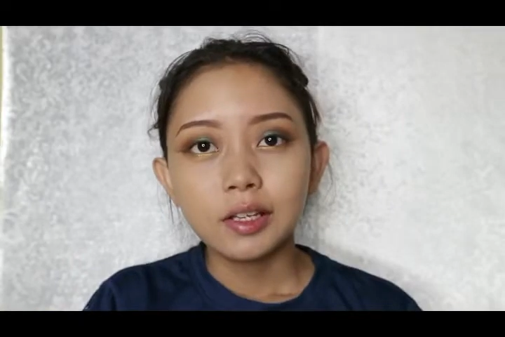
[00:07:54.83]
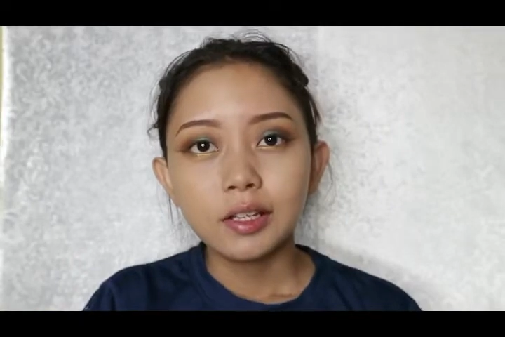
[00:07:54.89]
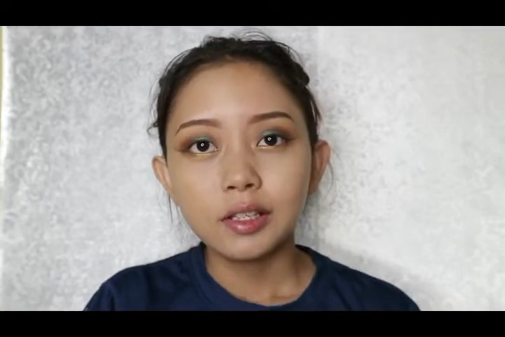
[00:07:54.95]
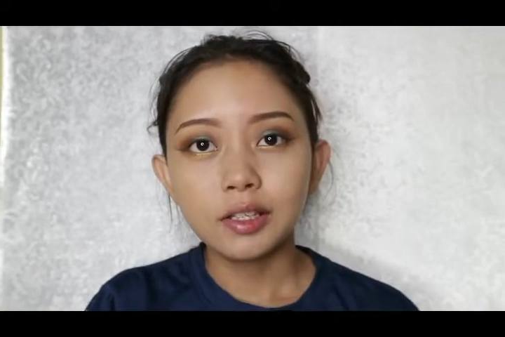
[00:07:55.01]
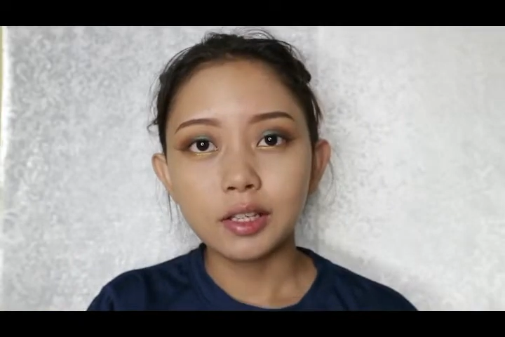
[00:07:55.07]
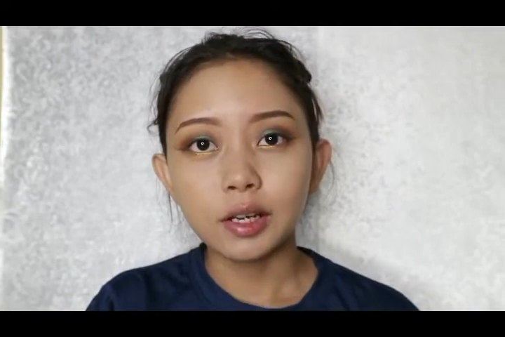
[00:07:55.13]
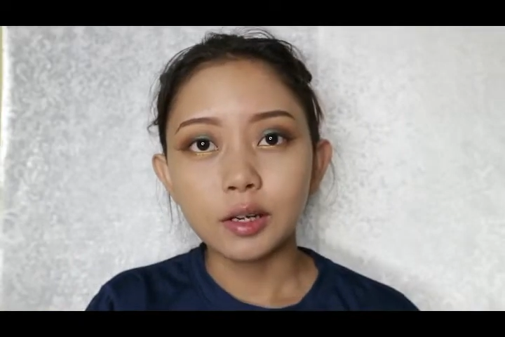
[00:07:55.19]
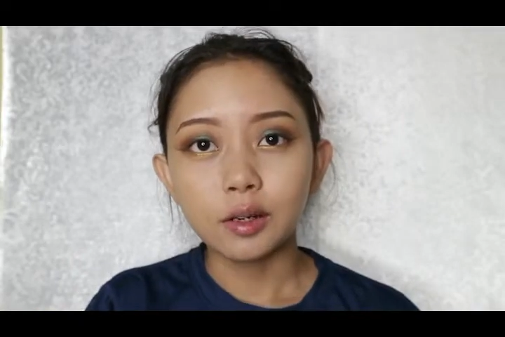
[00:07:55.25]

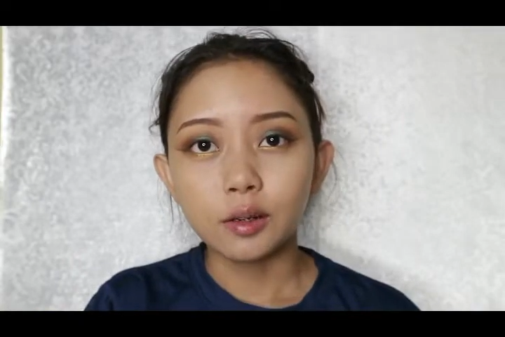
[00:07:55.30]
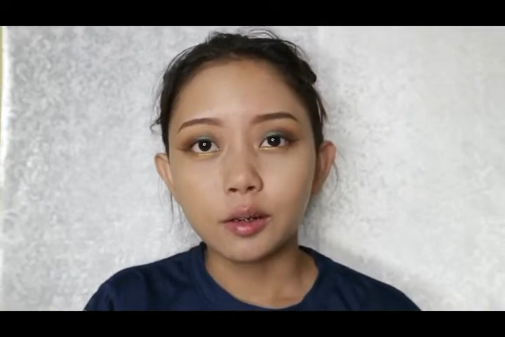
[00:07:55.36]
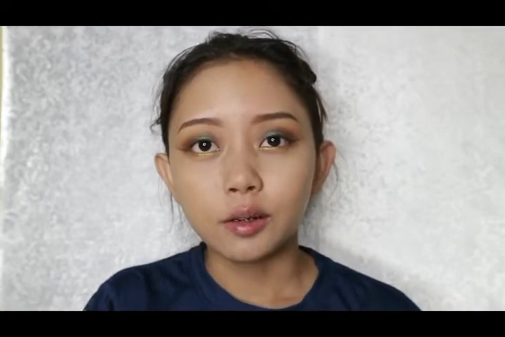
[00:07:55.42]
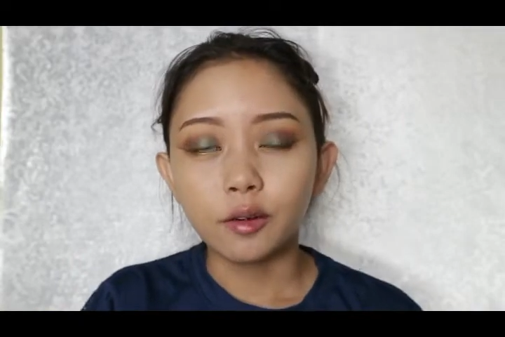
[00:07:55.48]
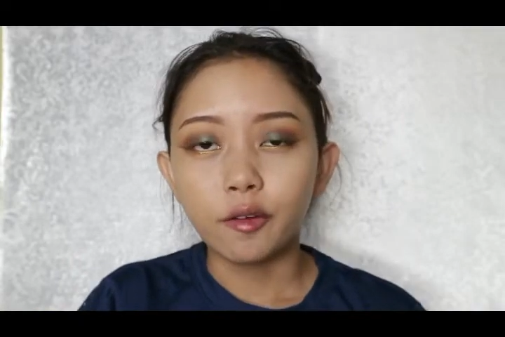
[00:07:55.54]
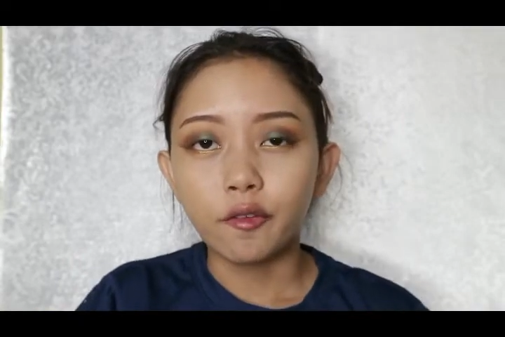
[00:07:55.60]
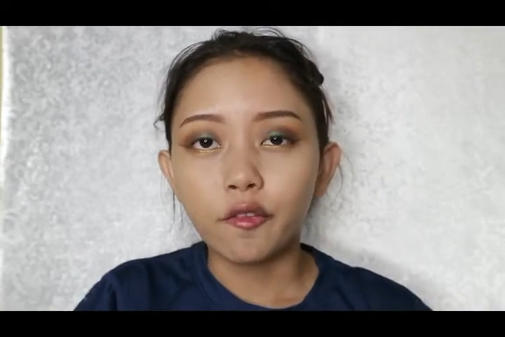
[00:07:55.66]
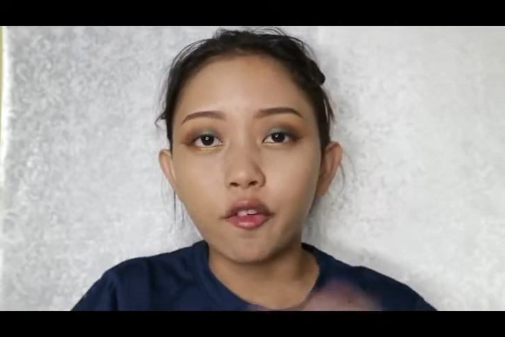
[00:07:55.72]

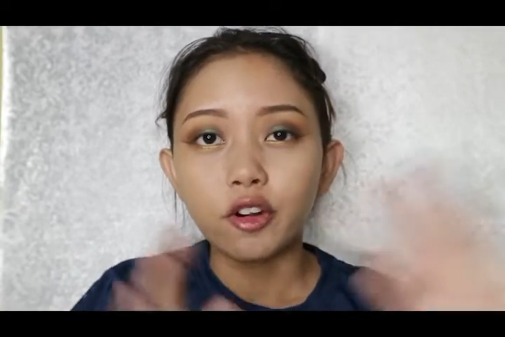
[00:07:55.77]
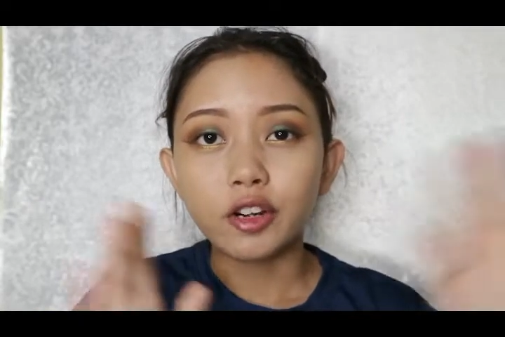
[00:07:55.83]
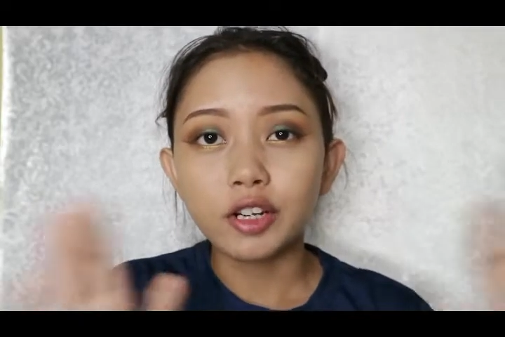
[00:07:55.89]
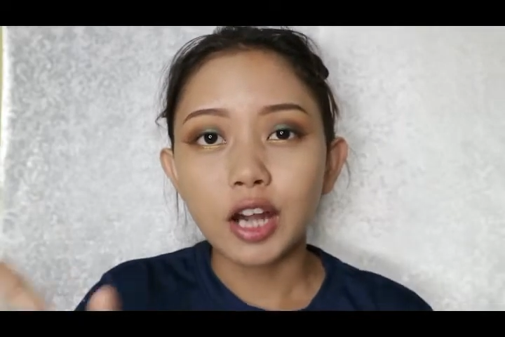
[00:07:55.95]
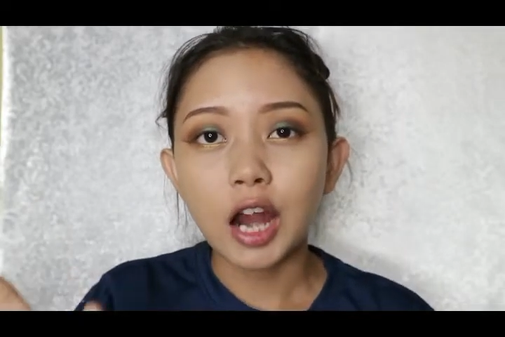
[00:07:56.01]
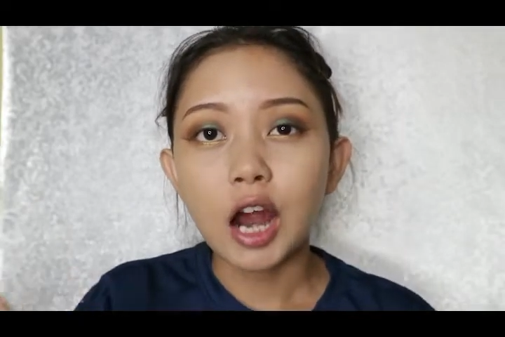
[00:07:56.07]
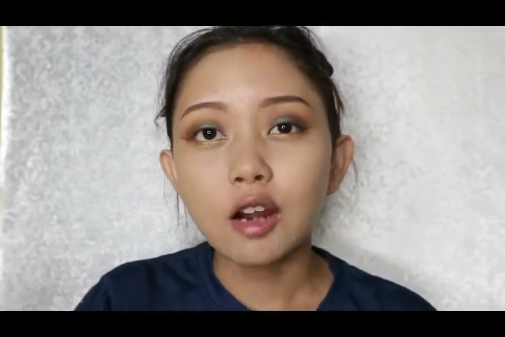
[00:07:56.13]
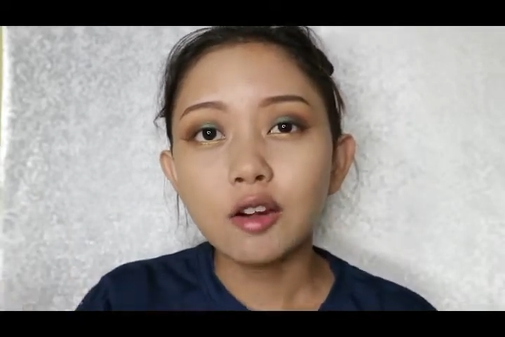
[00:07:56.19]
So
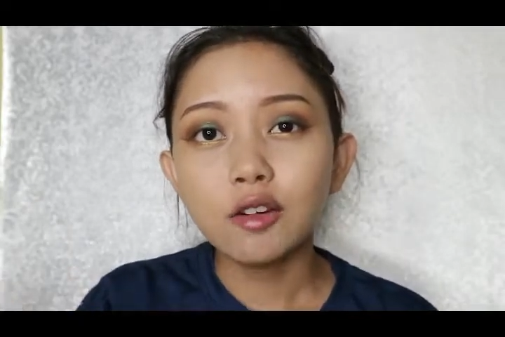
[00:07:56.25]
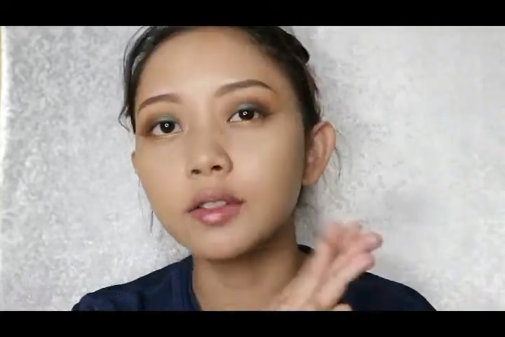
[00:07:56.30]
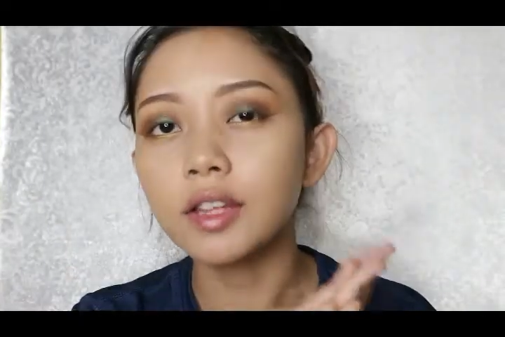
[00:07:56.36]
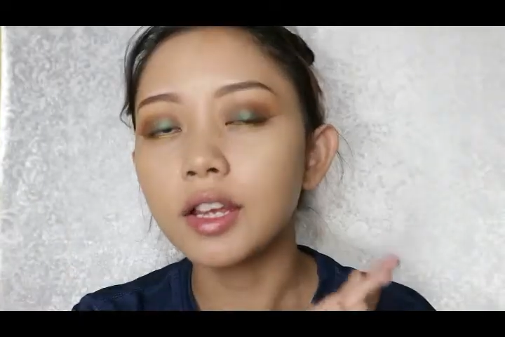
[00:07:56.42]
for now,